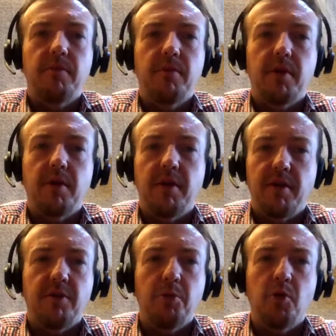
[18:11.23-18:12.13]
it
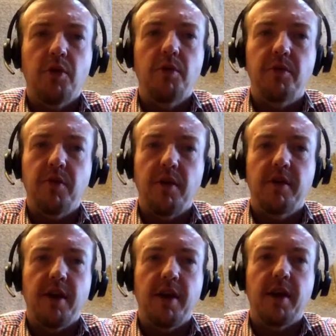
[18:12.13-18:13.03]
small groups so that you can
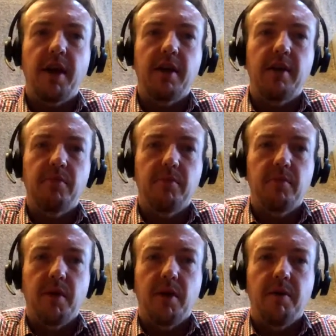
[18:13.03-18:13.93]
dedicate
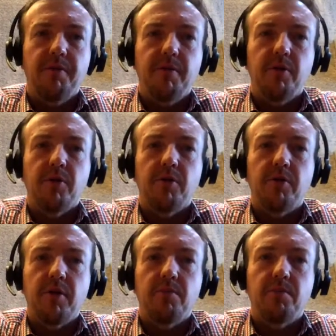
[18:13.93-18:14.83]
enough resource to
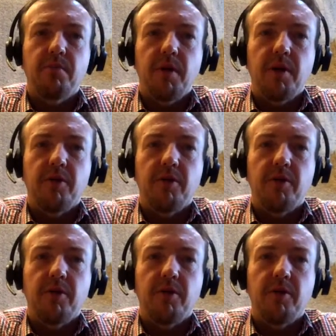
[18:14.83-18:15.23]
make sure